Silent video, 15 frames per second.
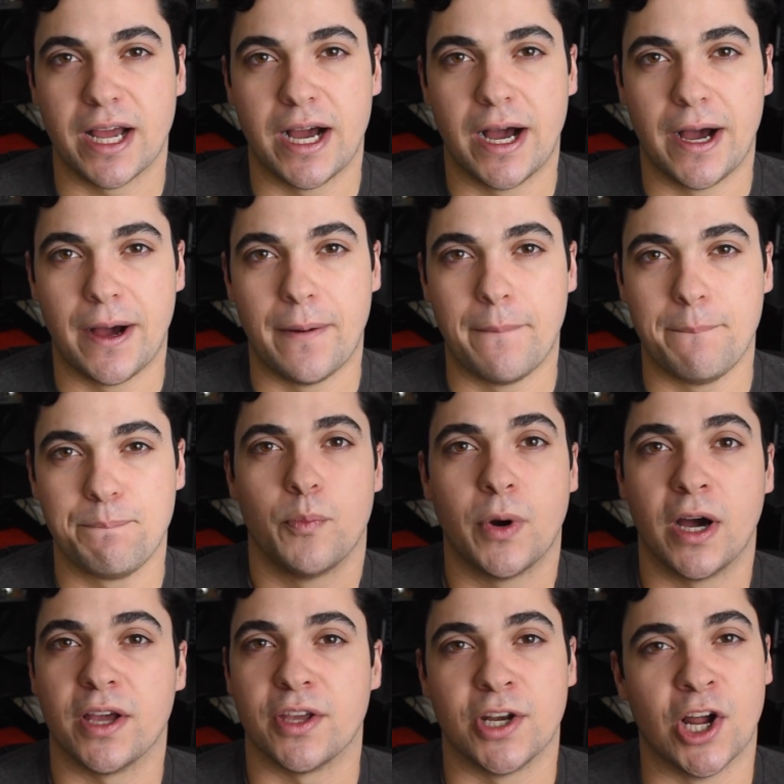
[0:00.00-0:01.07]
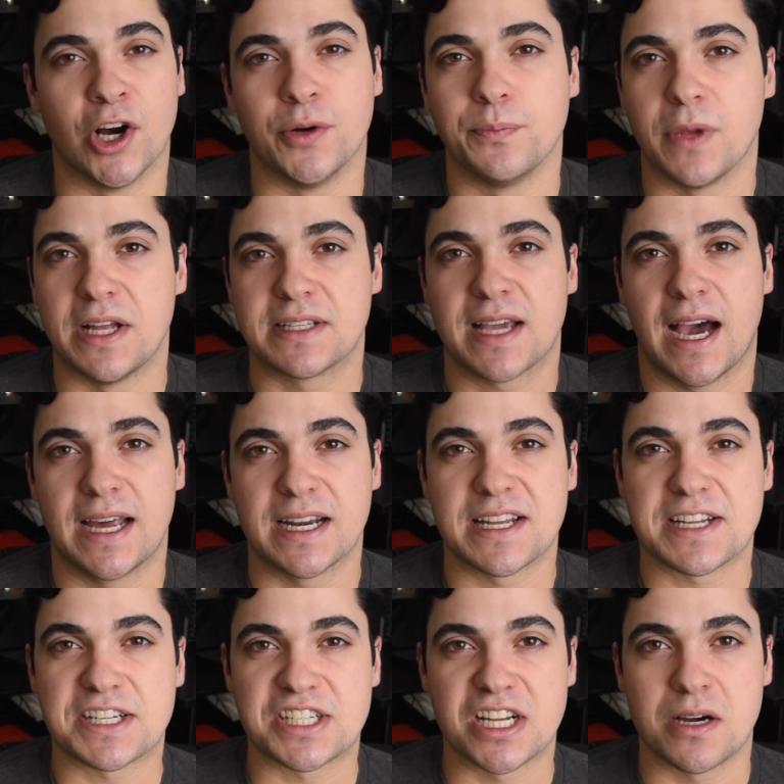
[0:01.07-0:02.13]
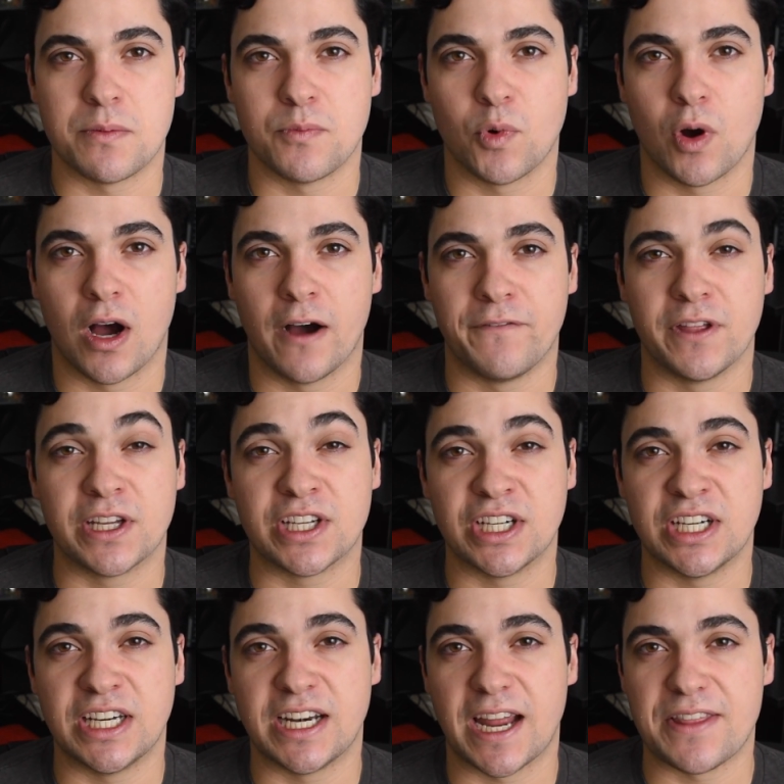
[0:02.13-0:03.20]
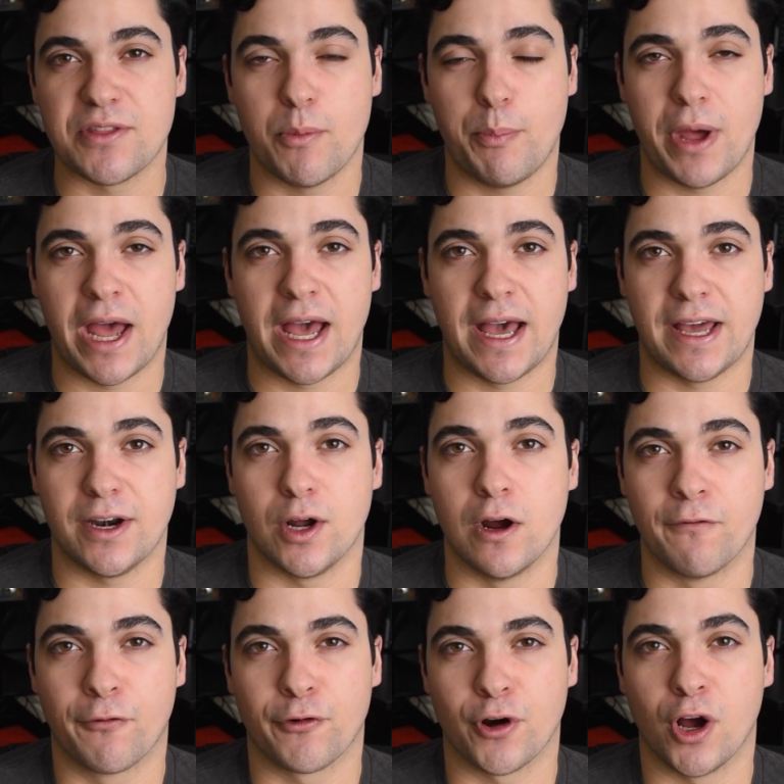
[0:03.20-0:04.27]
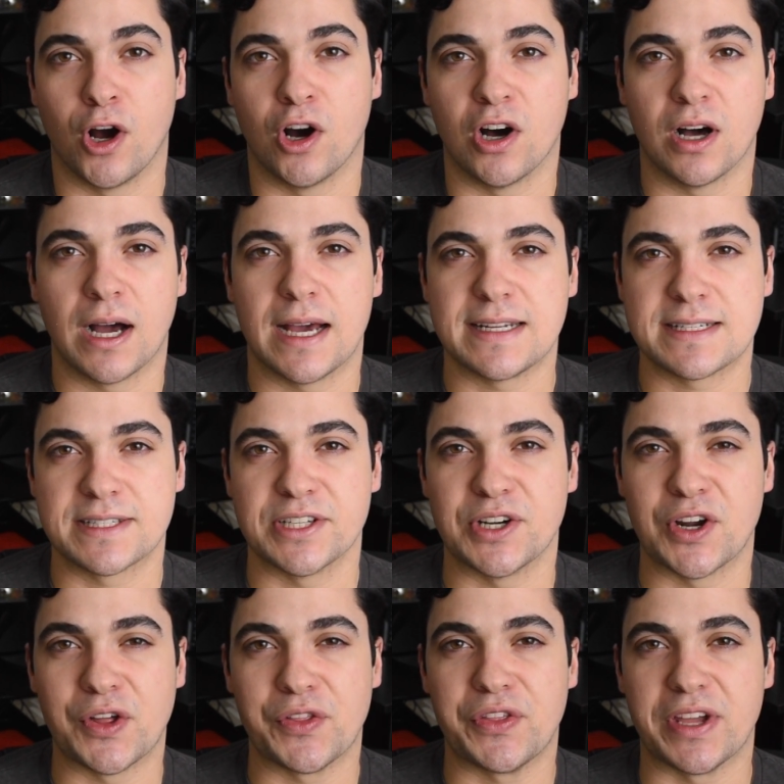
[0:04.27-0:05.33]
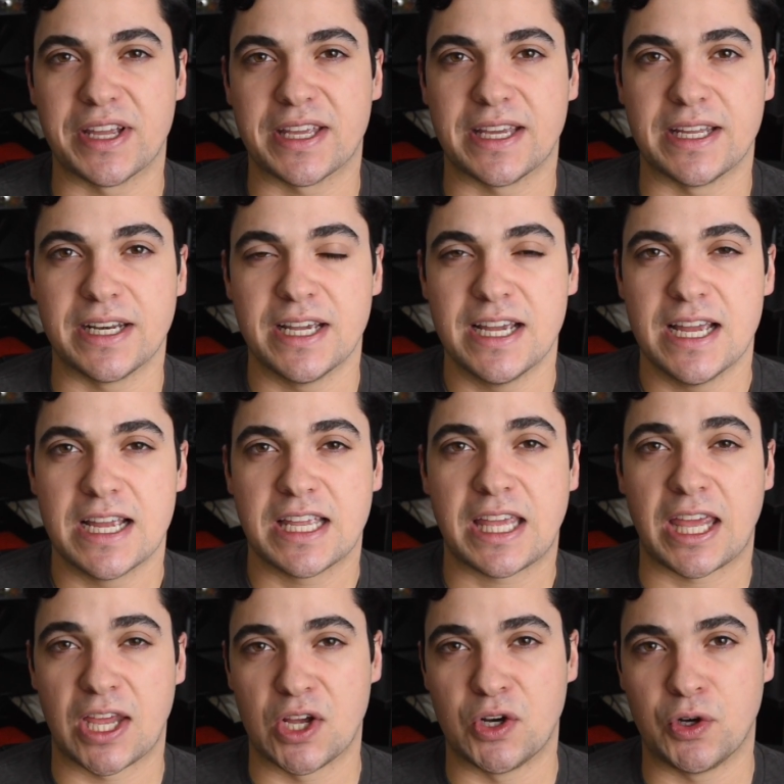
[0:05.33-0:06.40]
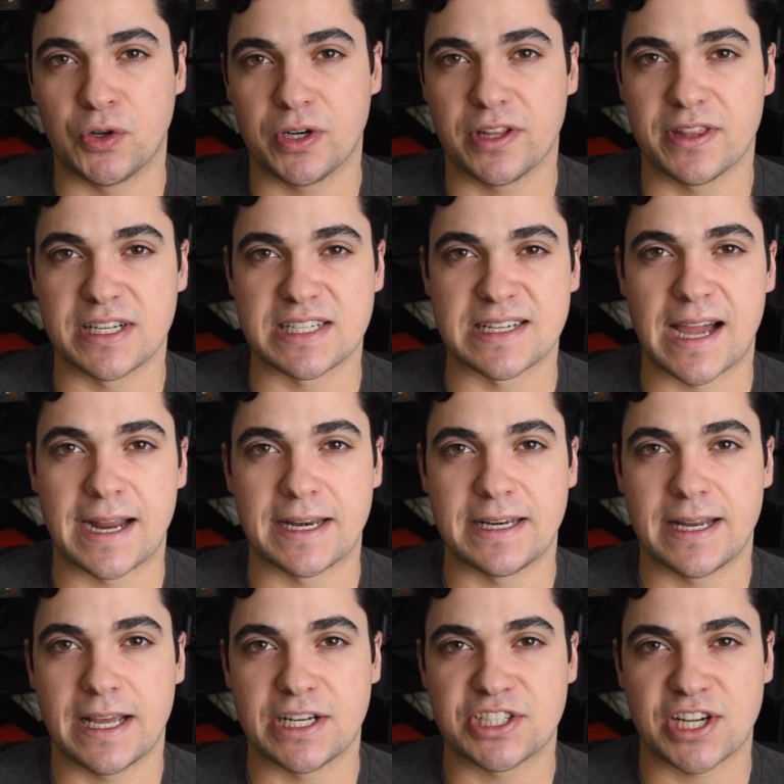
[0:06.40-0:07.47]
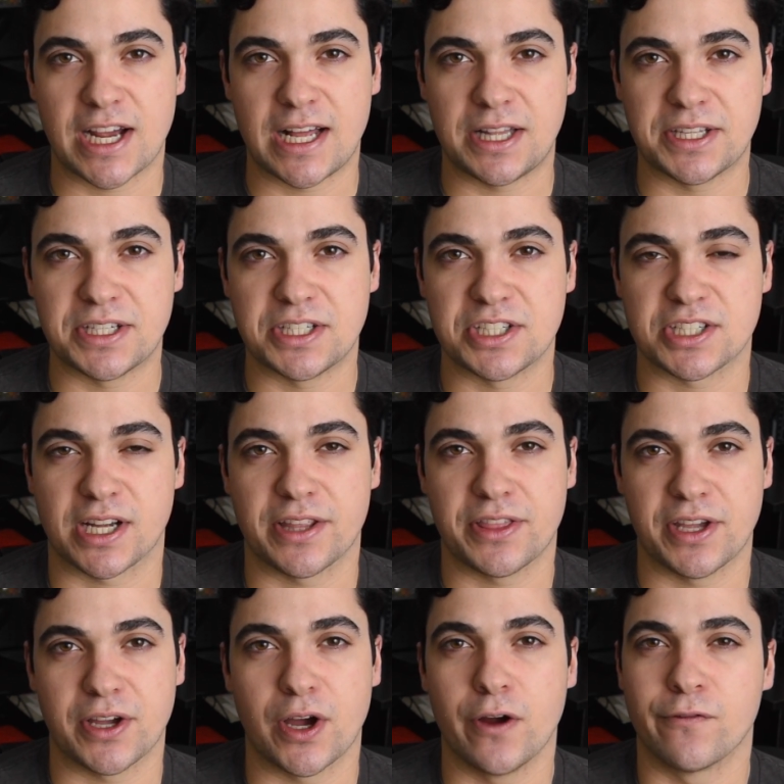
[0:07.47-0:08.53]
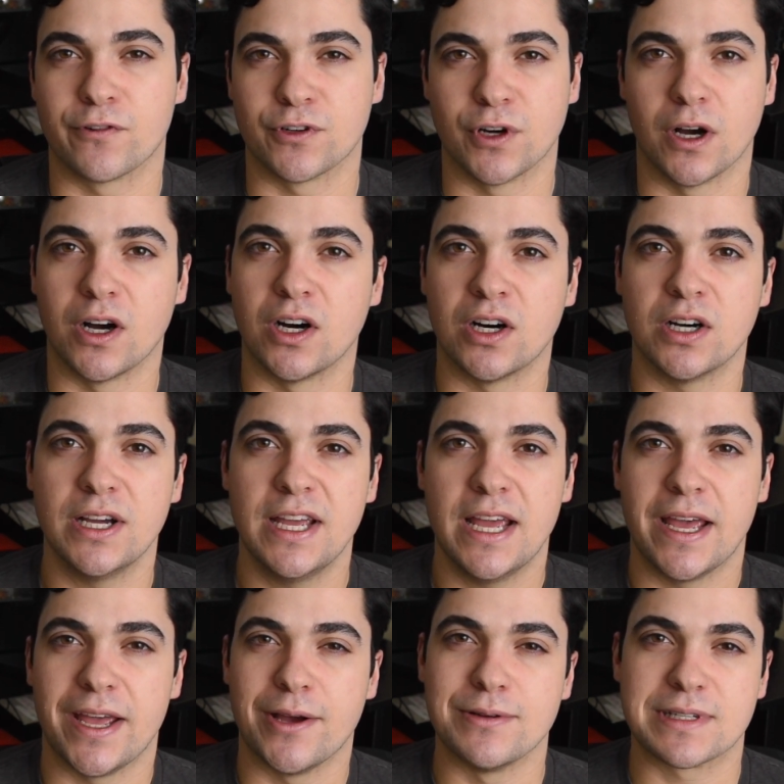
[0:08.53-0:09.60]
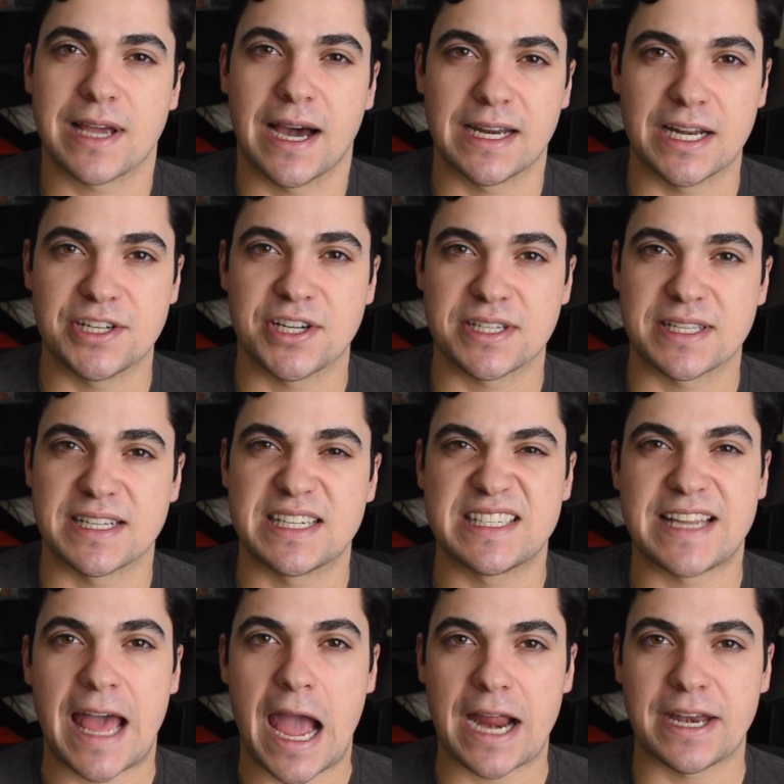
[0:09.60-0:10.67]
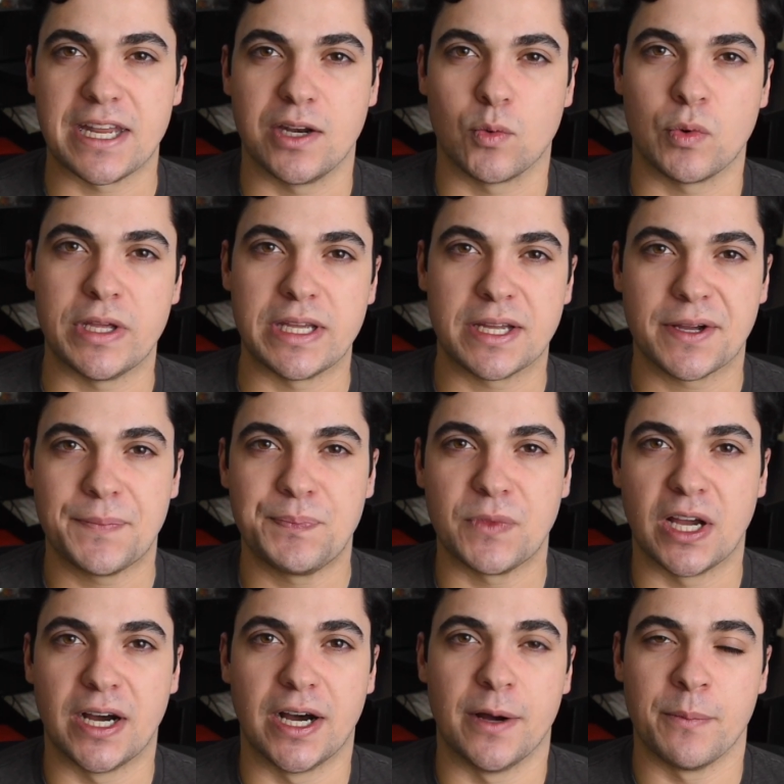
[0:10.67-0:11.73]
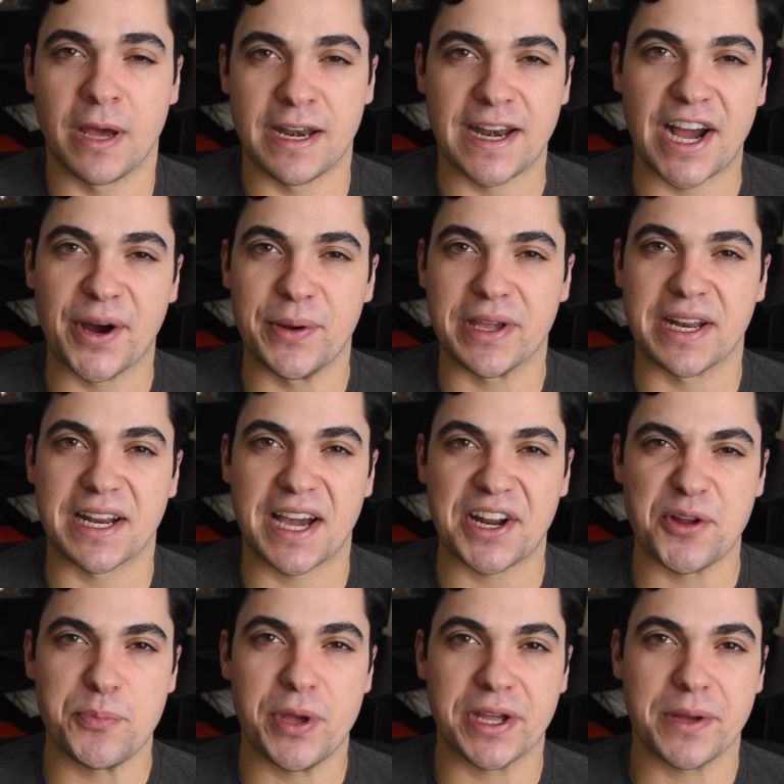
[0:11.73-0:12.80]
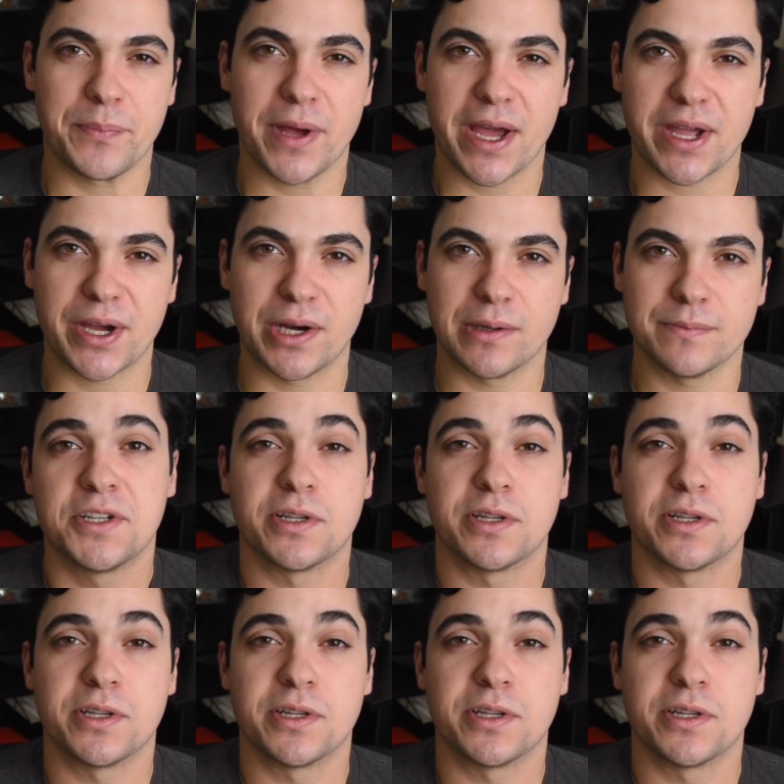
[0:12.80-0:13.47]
But, it's kind of some of the good and the bad. Overall, I still don't think it killed this 90-day challenge. I think overall it was kind of just a stagnant week, and now we can kind of pick it back up.